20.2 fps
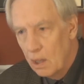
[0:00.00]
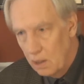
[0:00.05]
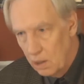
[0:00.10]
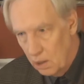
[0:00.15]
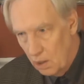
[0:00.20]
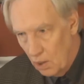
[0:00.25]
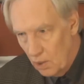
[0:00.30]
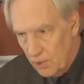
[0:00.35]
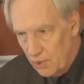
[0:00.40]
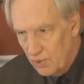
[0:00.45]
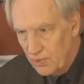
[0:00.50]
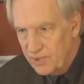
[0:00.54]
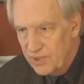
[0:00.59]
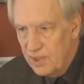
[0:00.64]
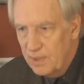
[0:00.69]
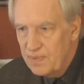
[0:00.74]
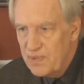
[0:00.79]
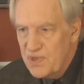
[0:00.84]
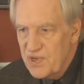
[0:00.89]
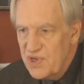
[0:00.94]
loyal
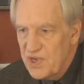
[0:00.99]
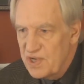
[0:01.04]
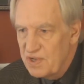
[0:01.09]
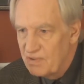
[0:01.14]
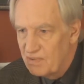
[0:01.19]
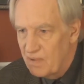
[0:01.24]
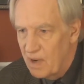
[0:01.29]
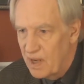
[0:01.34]
tip sheet